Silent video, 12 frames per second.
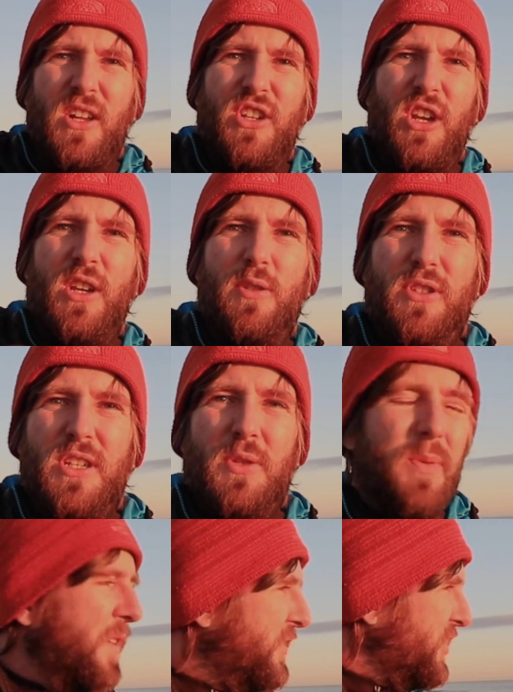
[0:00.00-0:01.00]
to use this
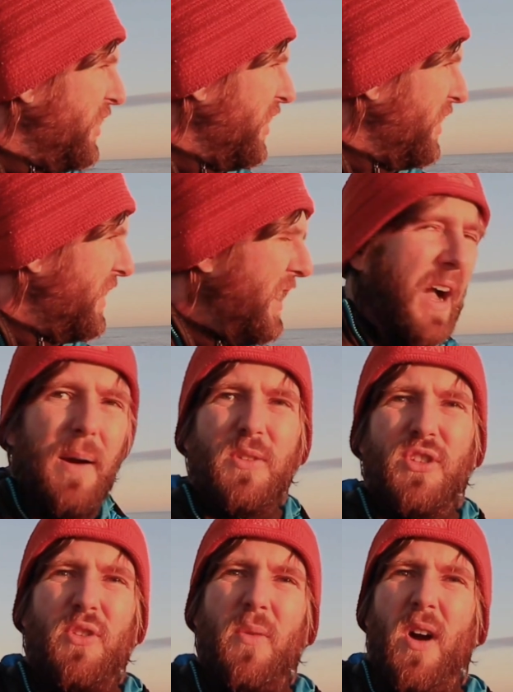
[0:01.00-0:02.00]
with, so I'm
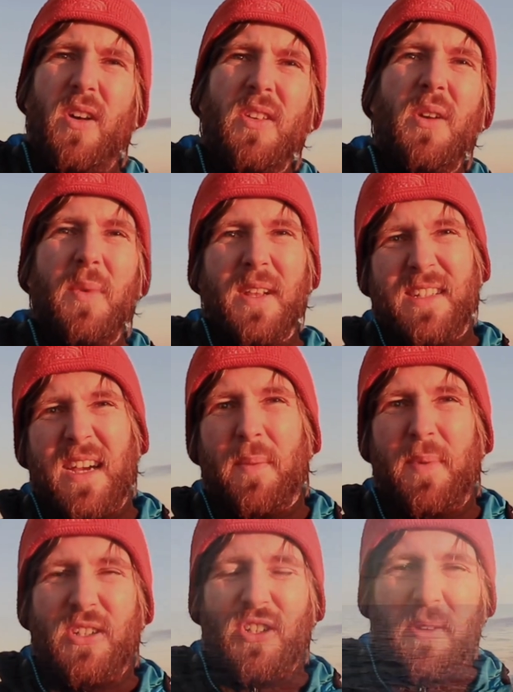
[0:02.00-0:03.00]
going to screw it on, and we're going to take a
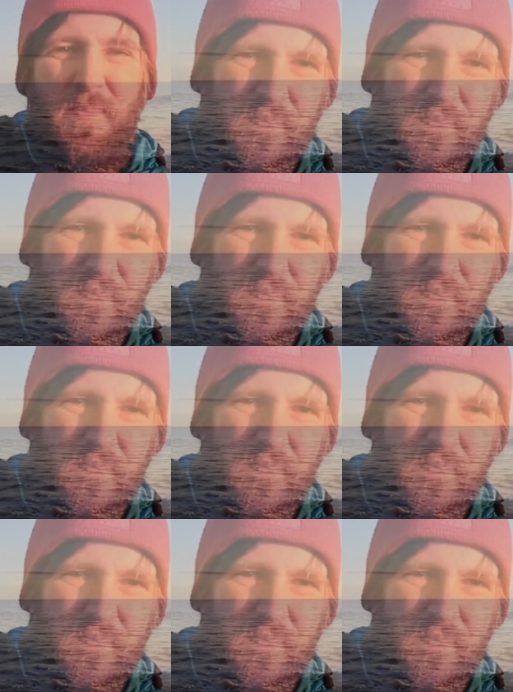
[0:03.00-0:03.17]
picture.